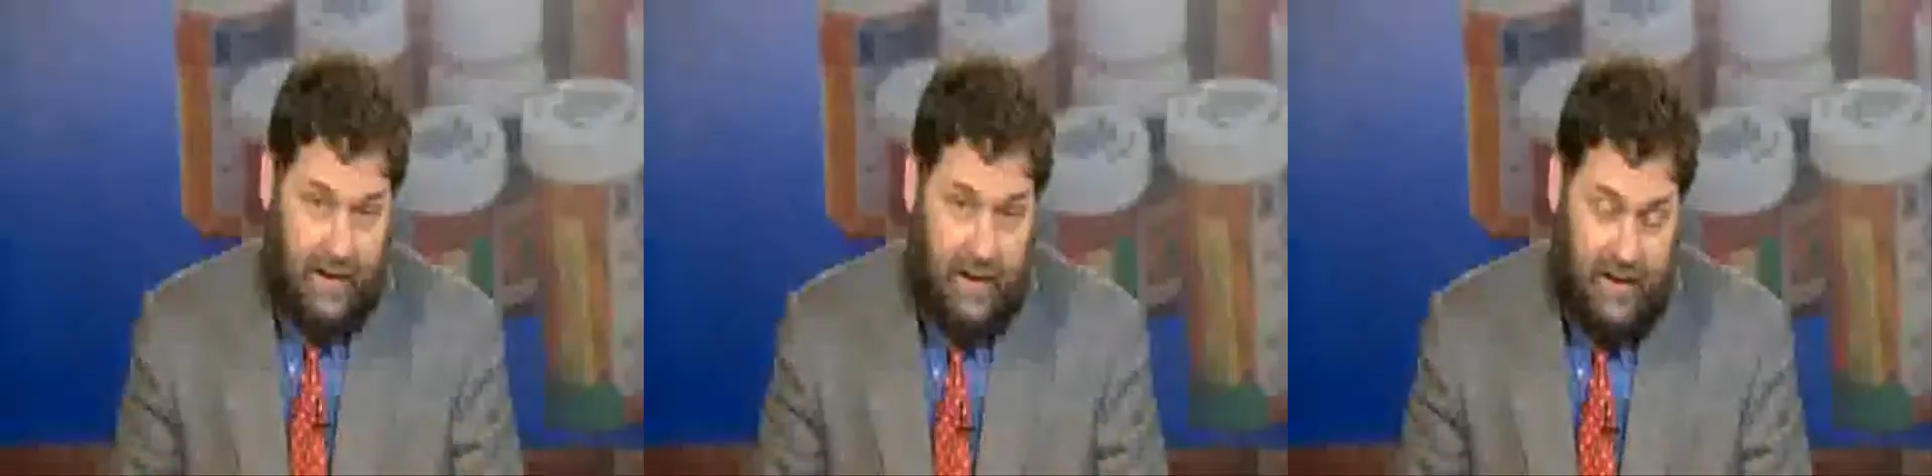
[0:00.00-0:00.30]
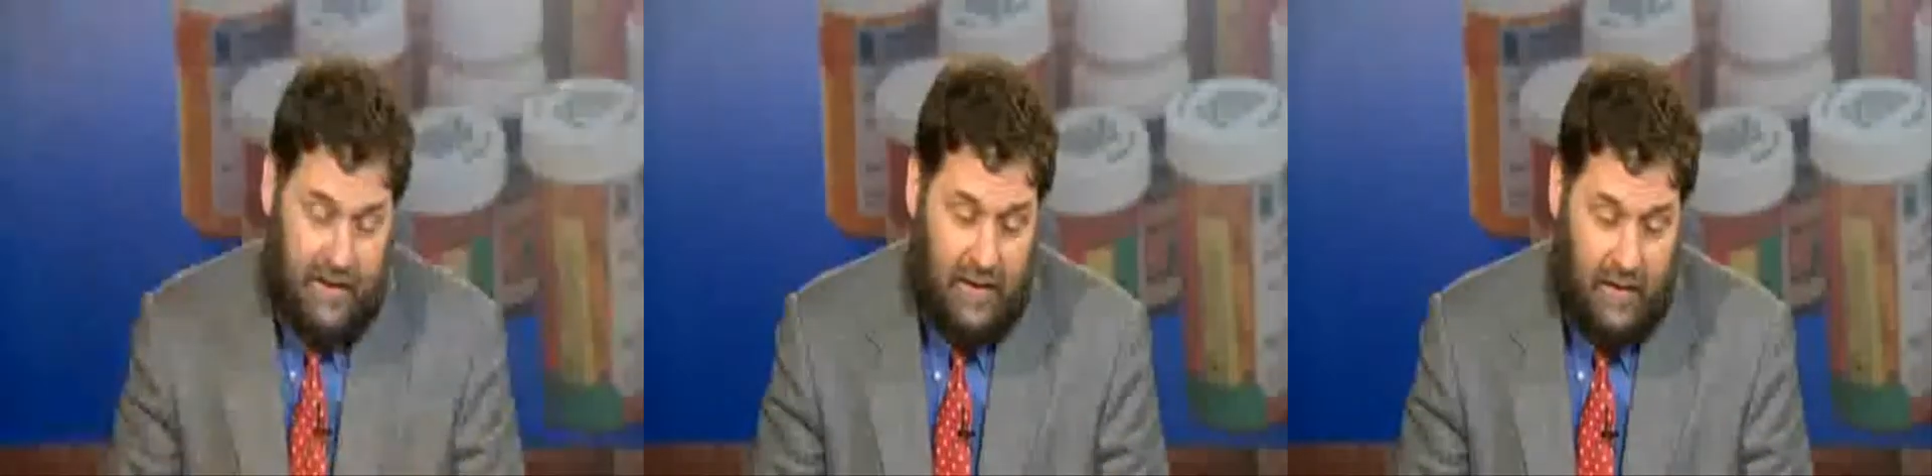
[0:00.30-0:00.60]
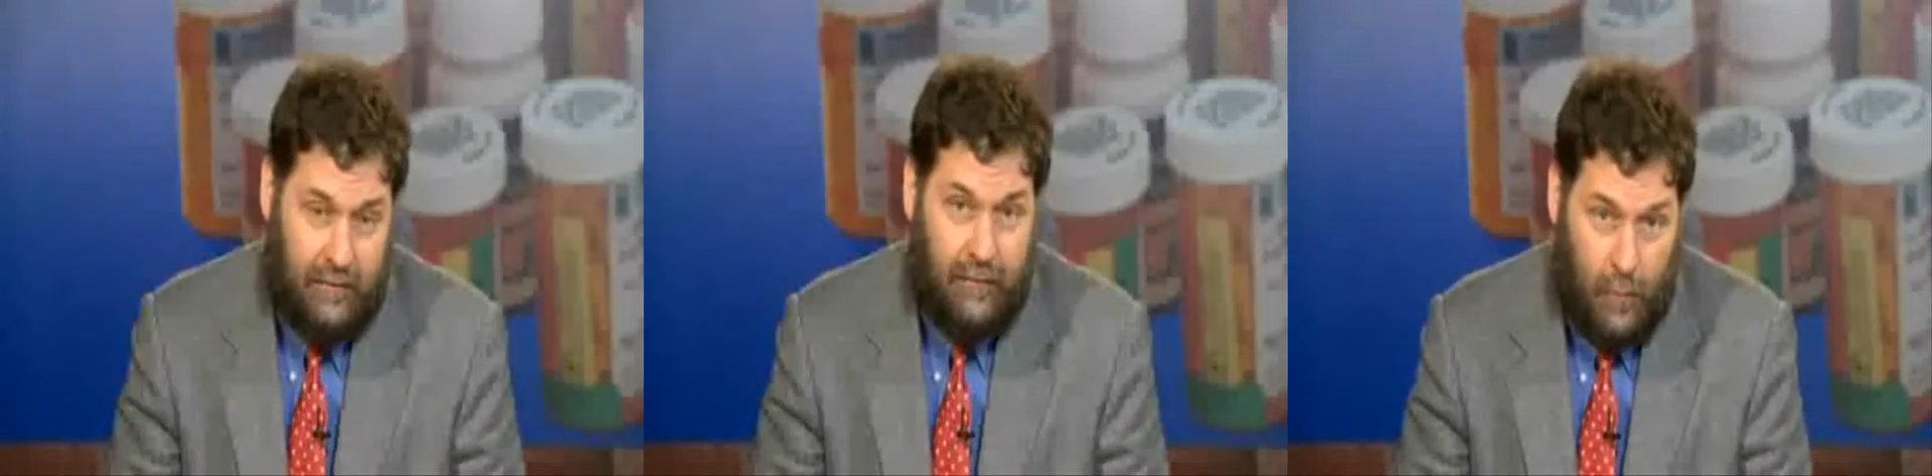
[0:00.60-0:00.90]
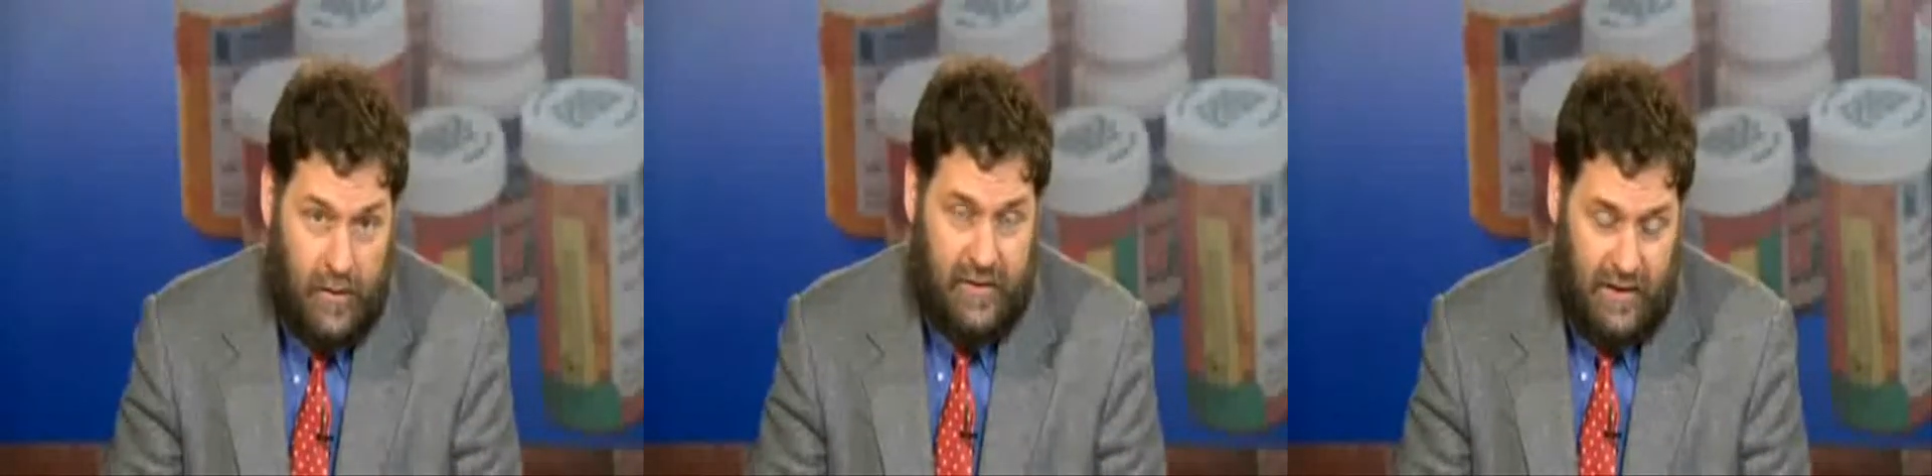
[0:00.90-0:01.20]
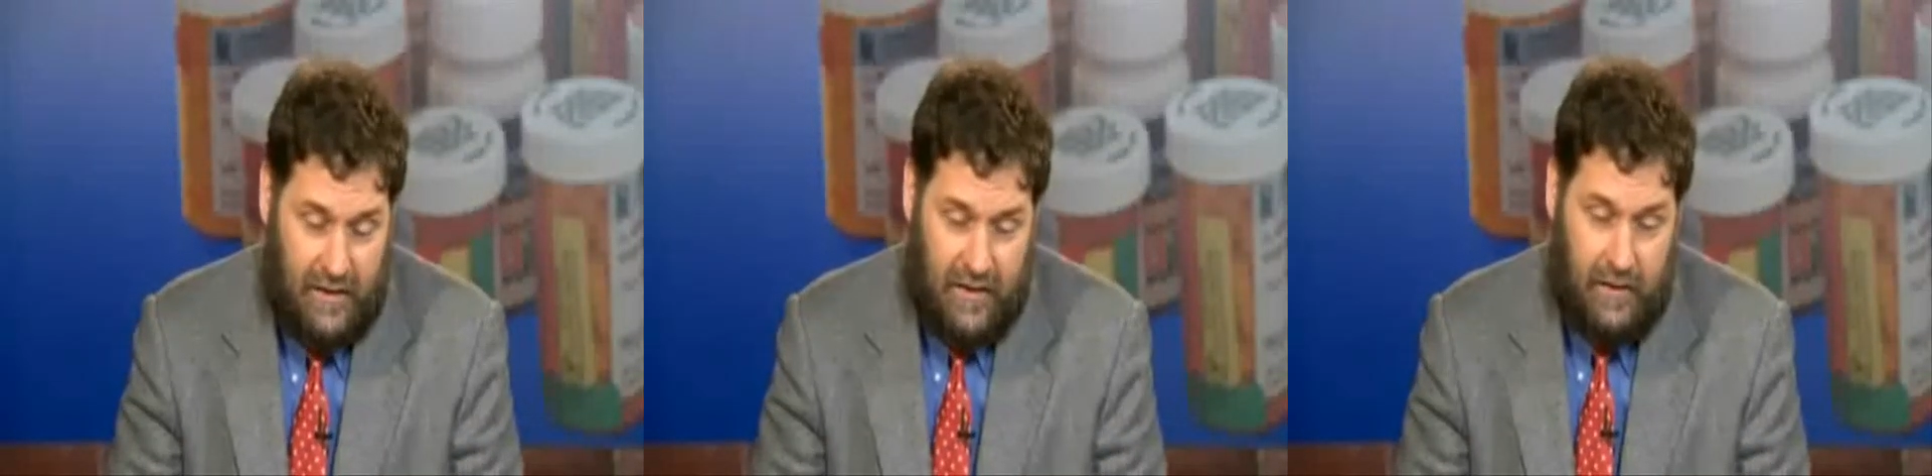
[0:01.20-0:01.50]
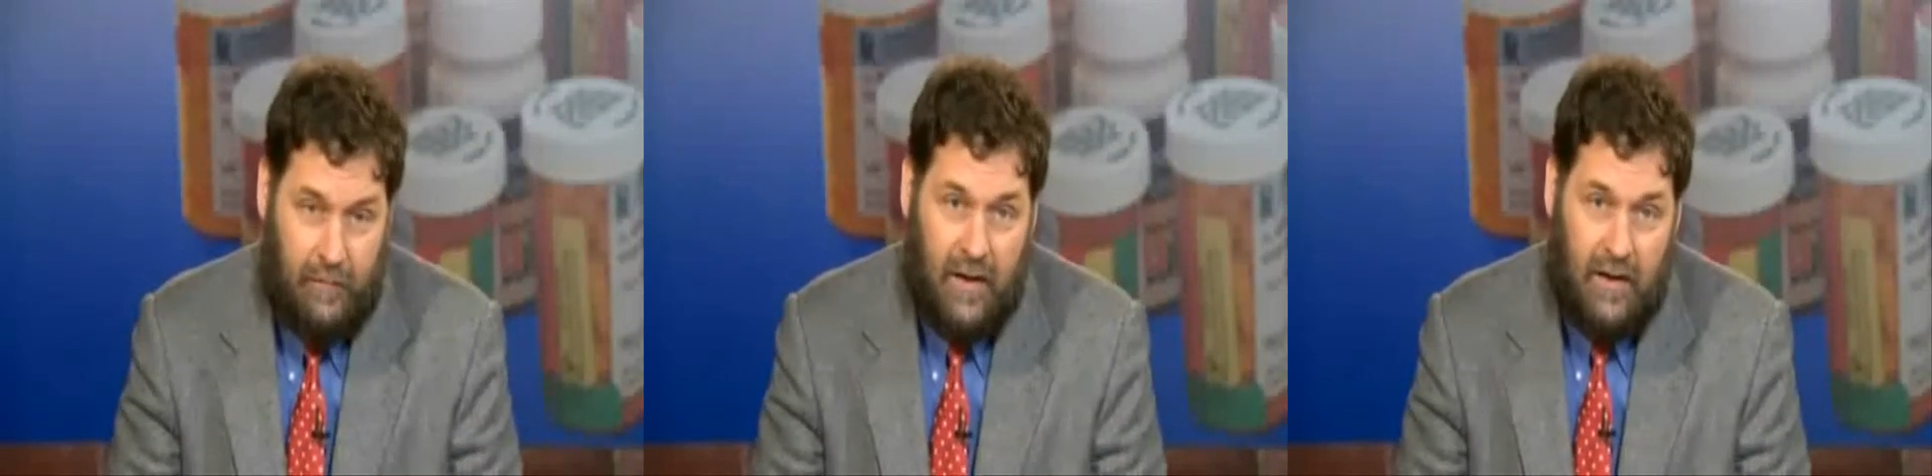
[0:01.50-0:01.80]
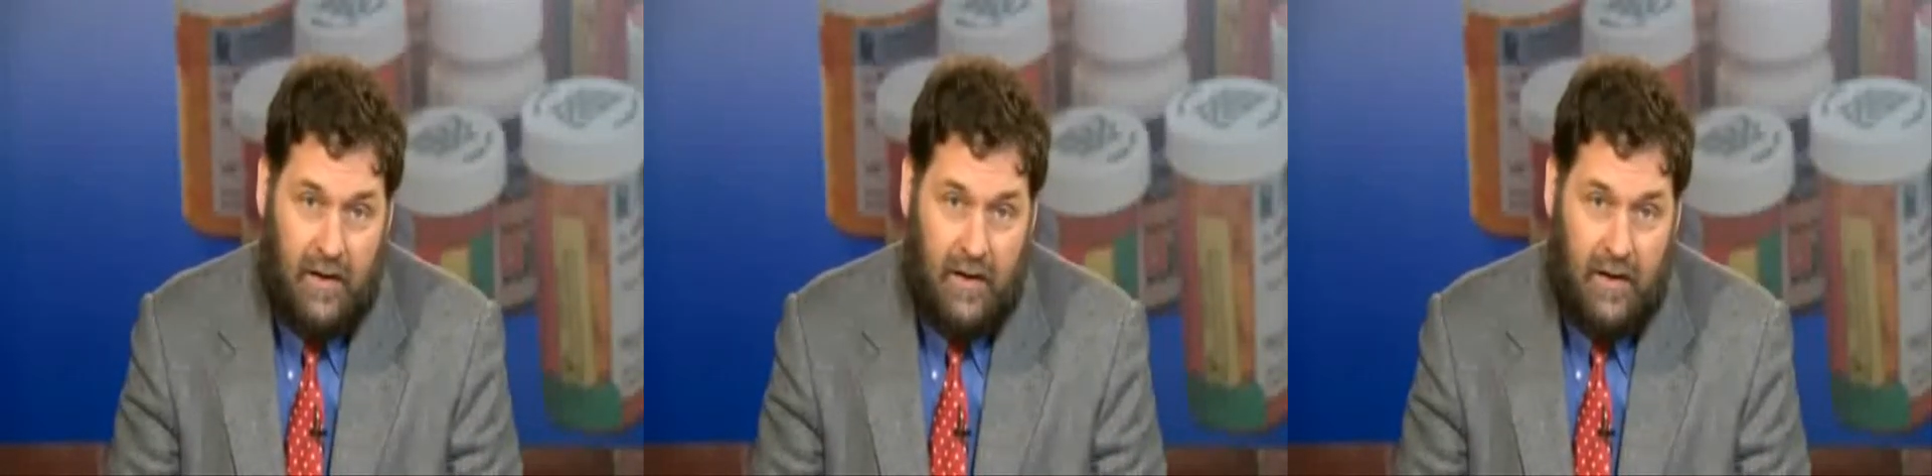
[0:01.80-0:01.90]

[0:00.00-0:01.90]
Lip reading: and I think unfortunately,